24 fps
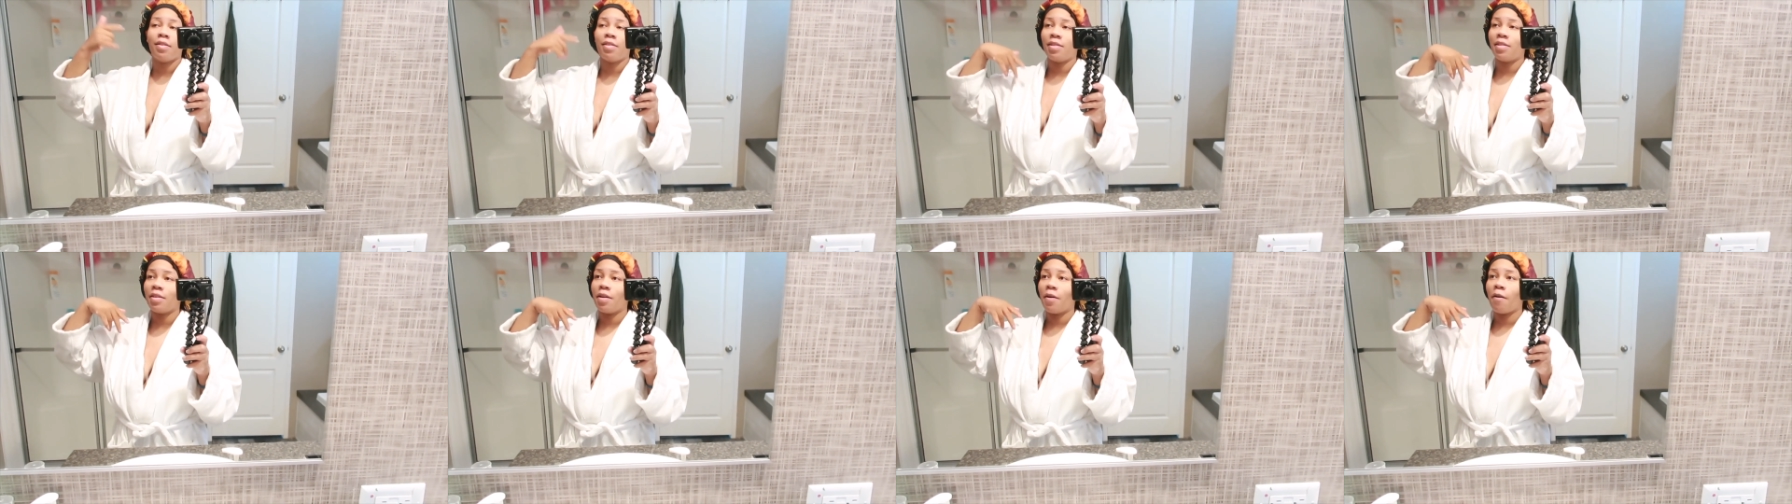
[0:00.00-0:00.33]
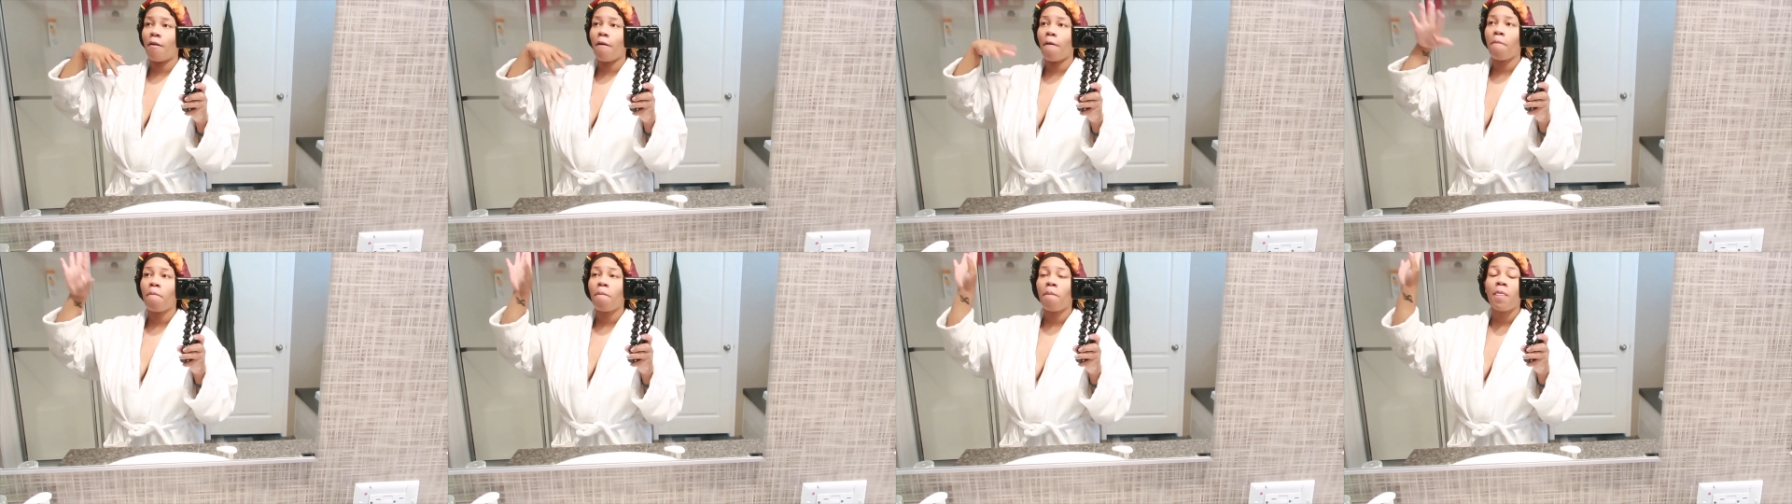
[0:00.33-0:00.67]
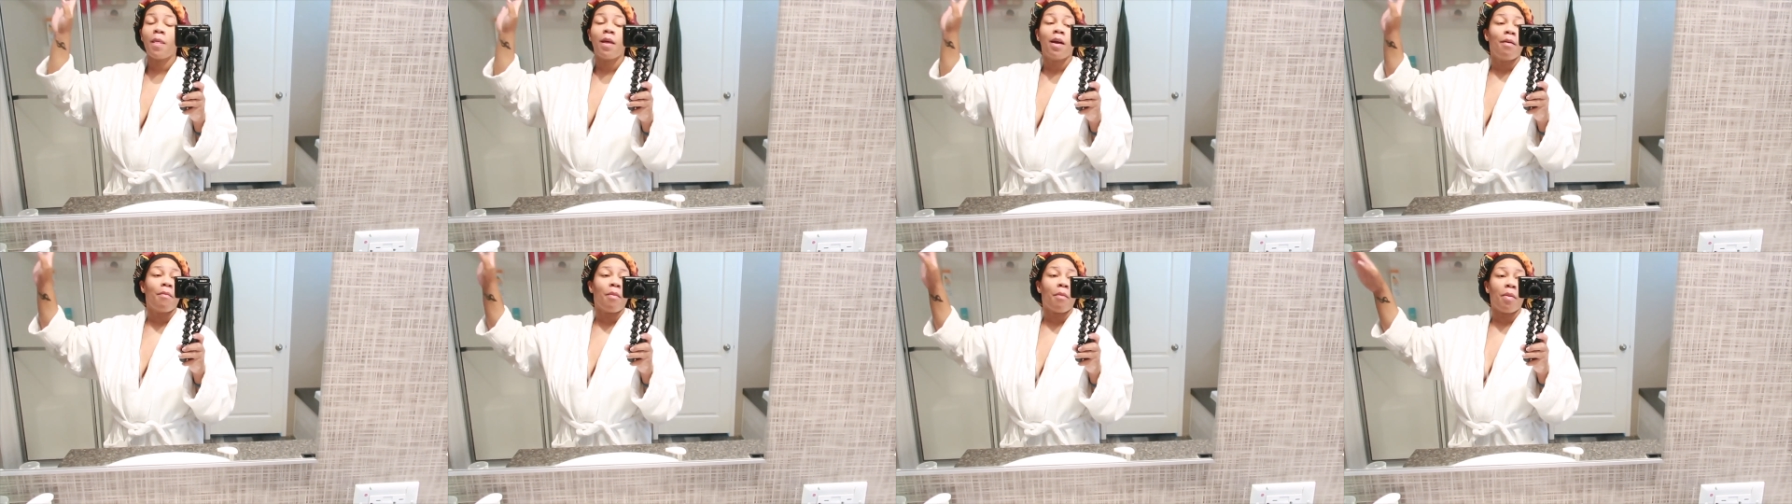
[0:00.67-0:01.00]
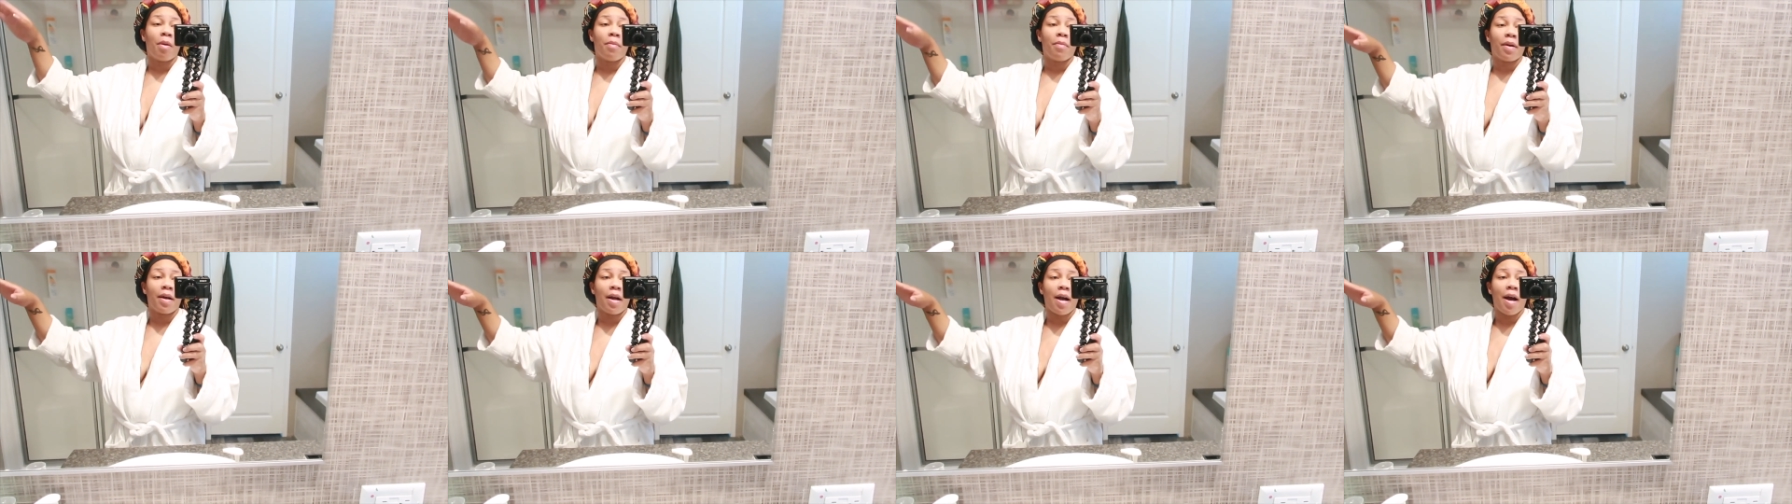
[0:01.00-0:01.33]
So
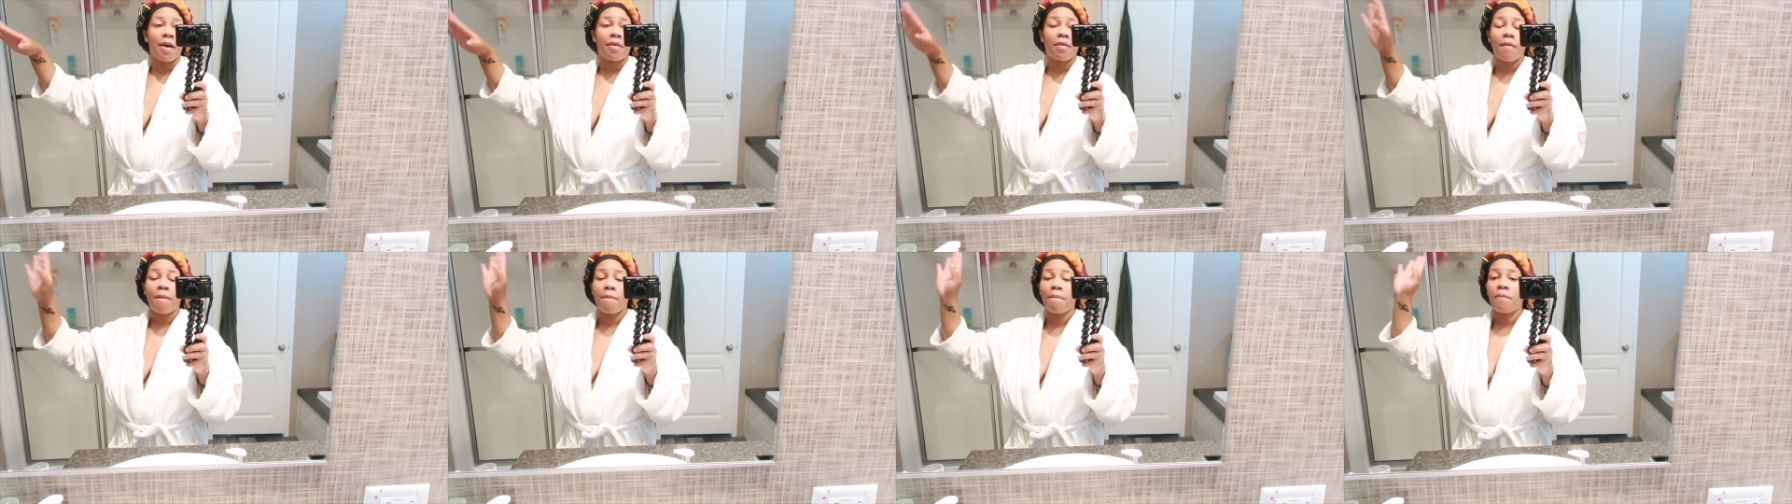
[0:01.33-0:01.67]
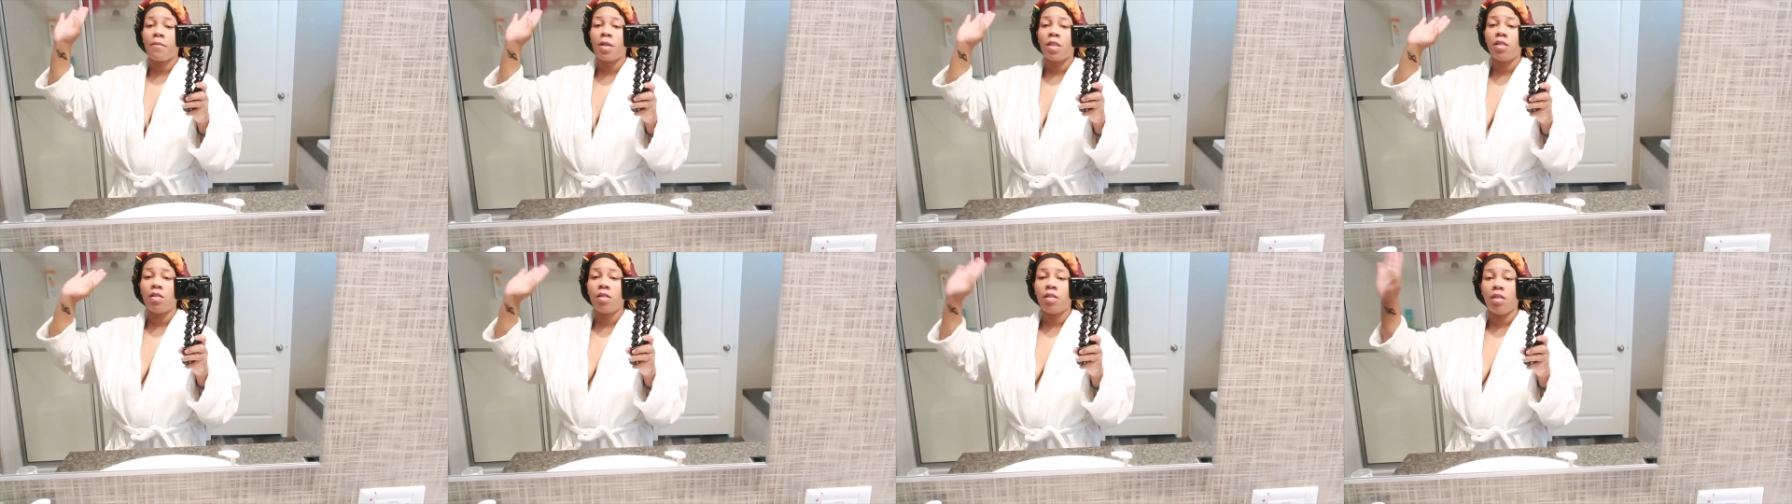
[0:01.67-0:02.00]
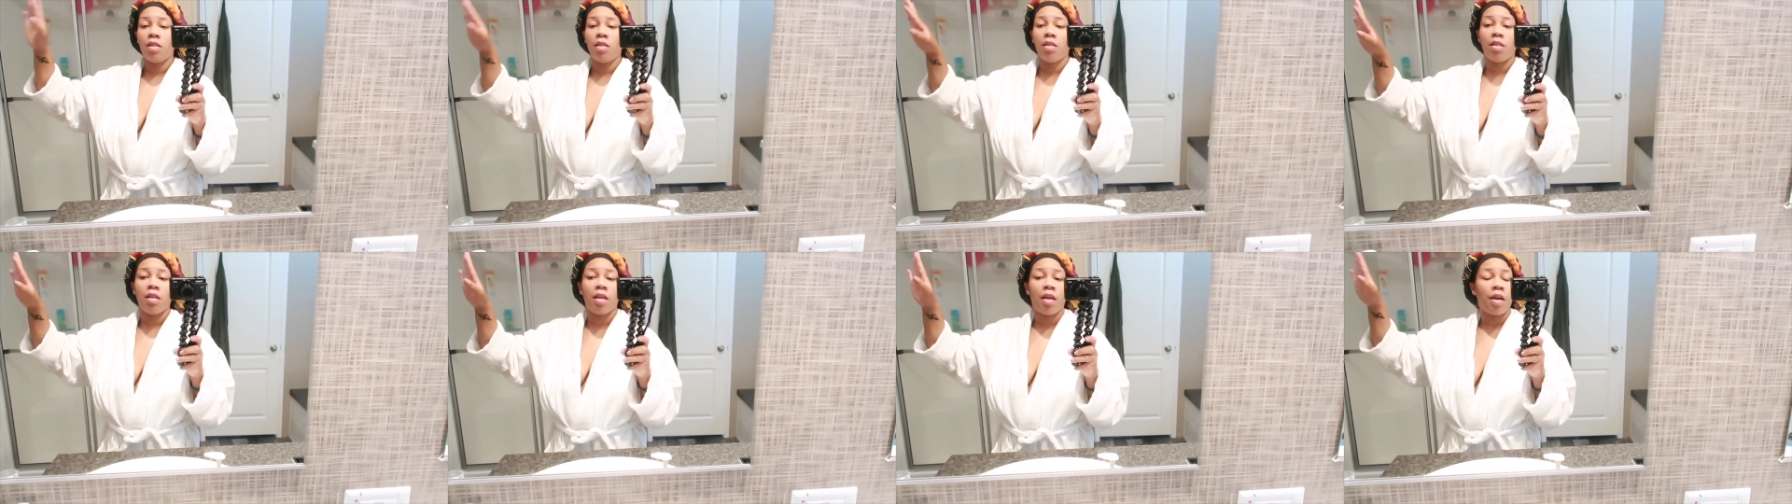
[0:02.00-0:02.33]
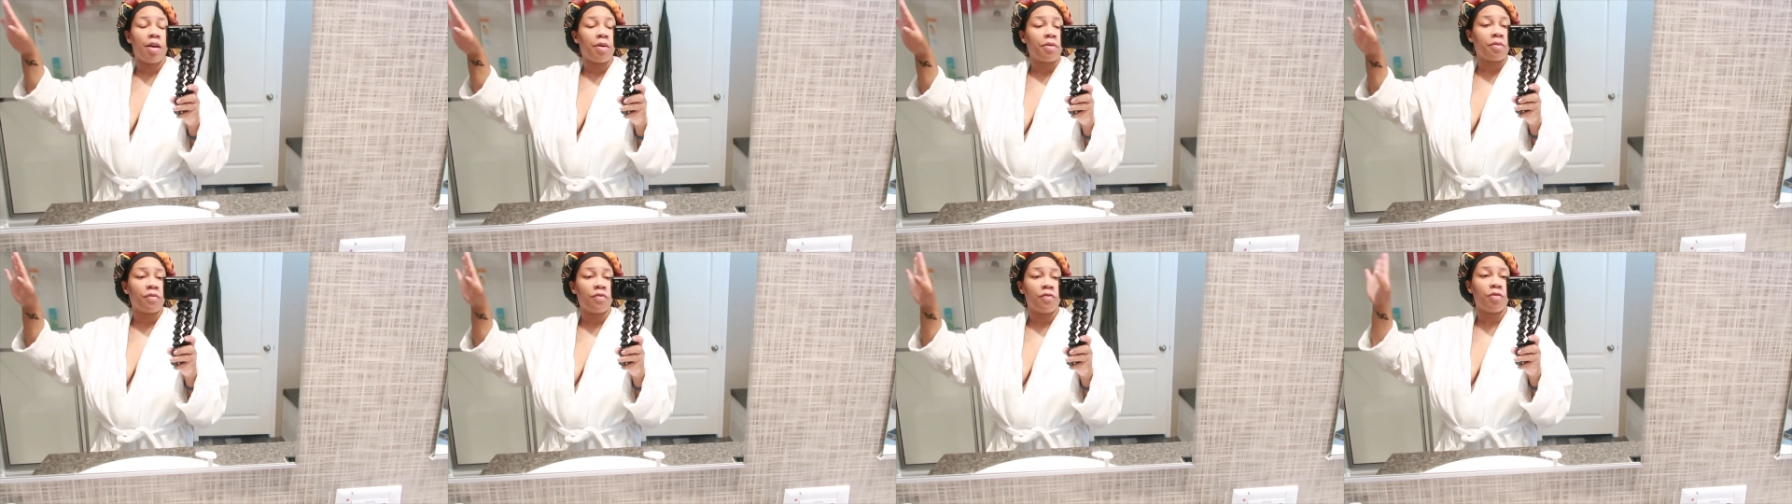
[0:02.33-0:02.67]
mama got them she
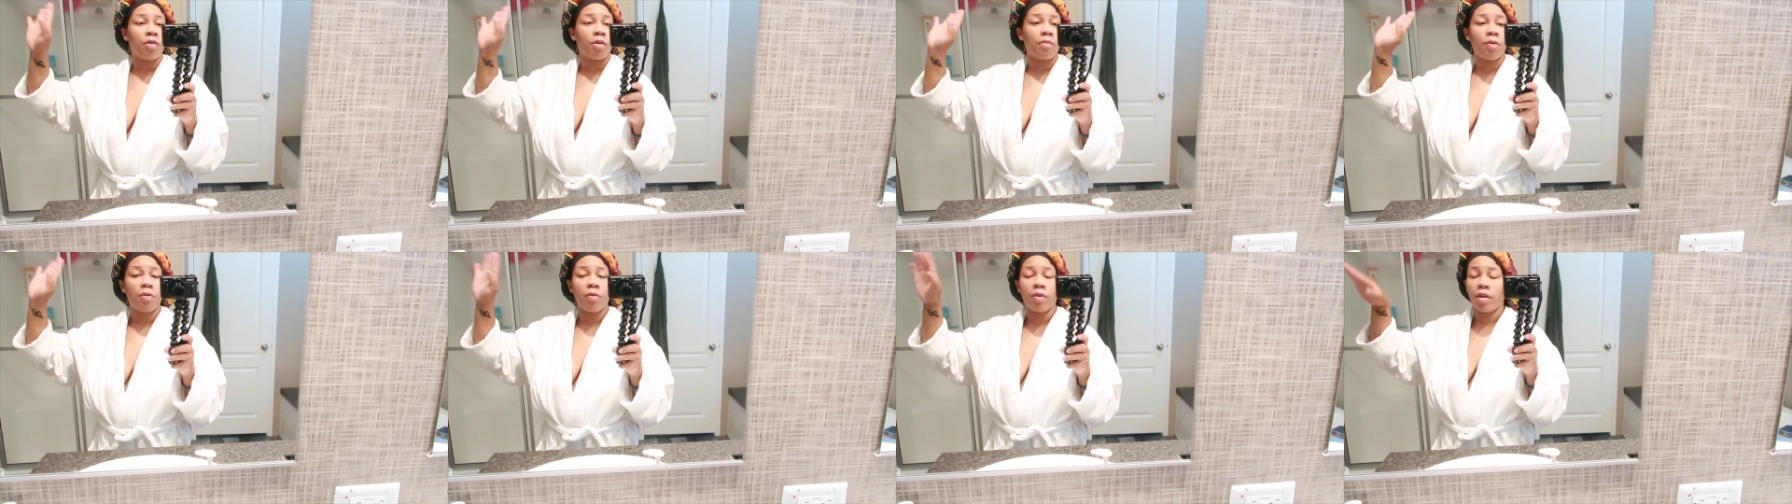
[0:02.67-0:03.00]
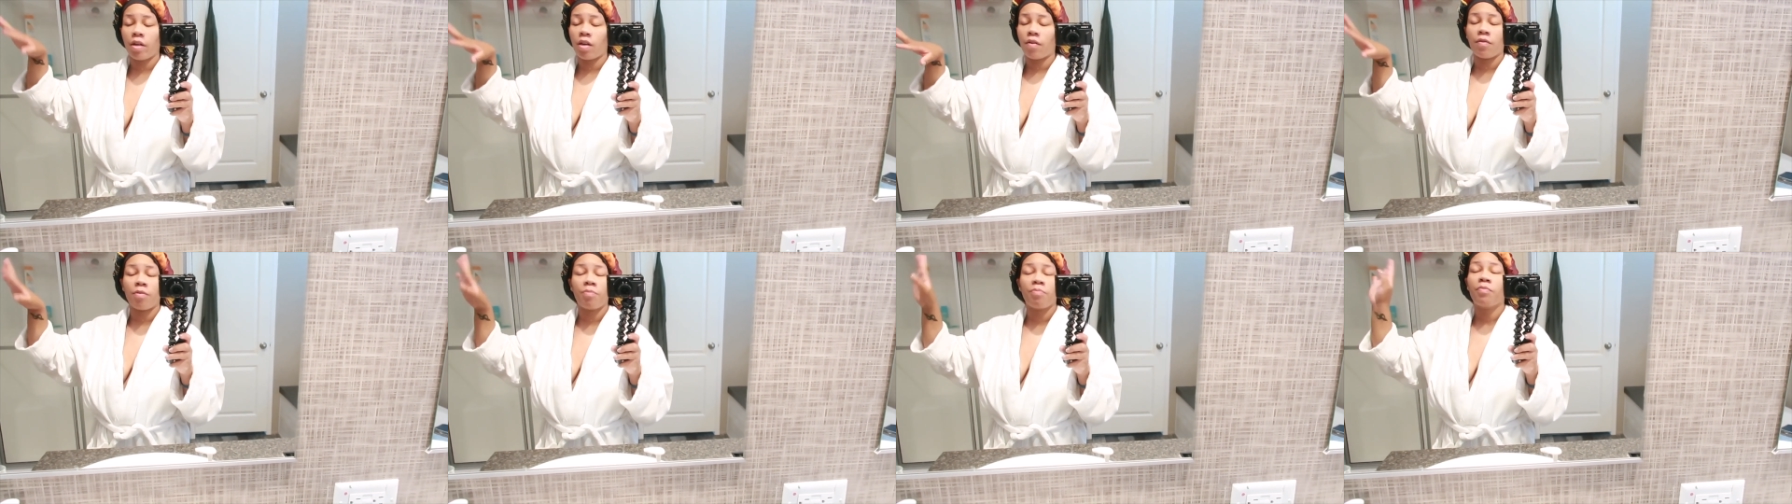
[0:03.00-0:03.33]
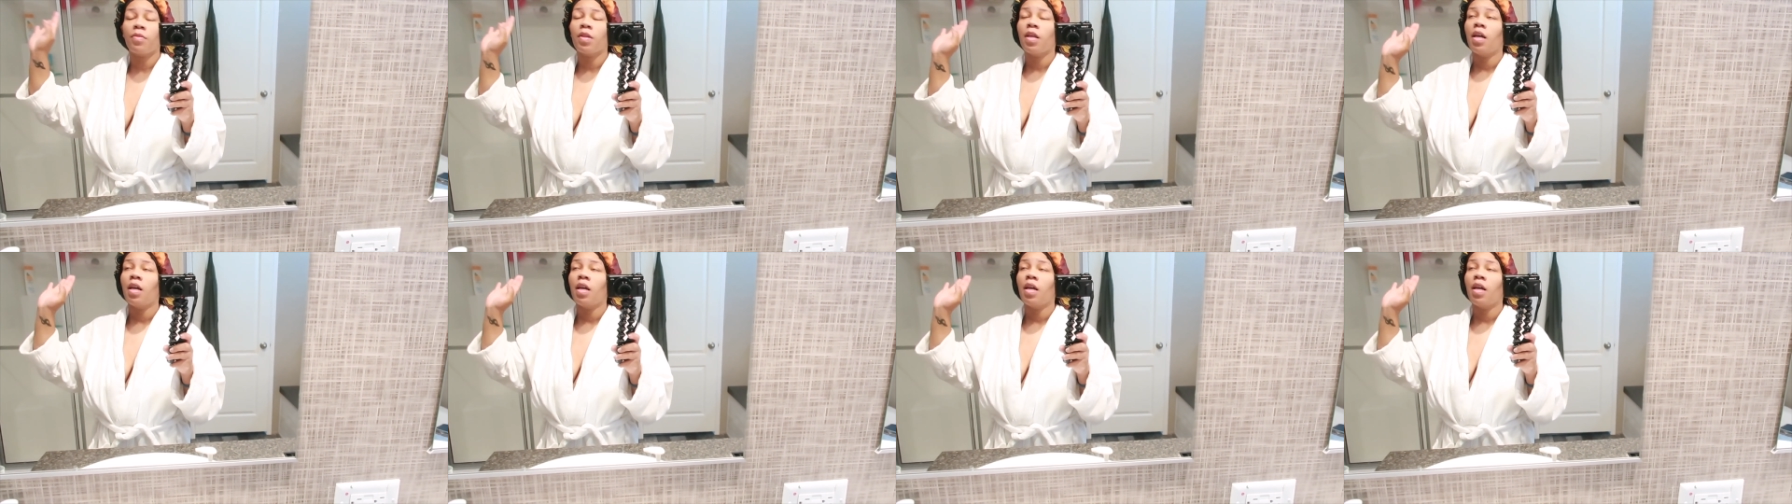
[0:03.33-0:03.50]
held them for me whatever